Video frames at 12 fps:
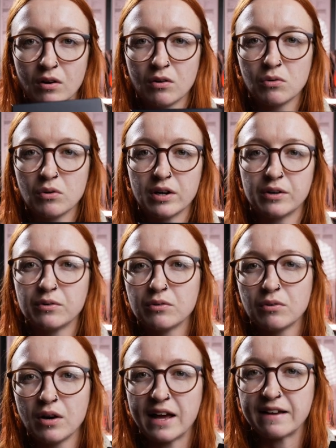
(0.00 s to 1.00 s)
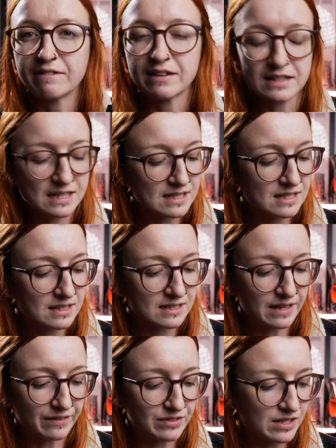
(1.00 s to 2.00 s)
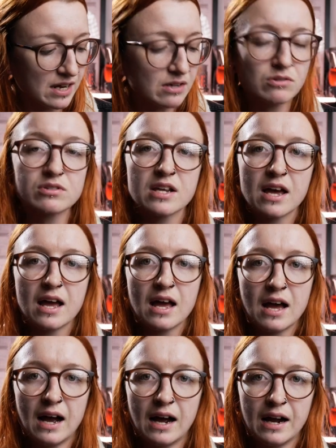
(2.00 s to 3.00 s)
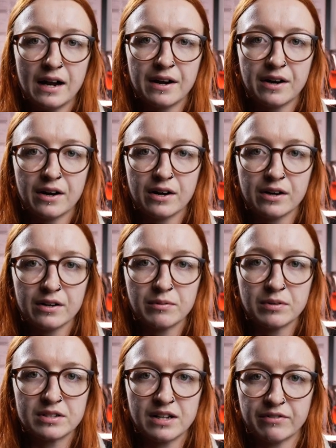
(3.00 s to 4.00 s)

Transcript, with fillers: All in all, a fantastic set of scales, and I would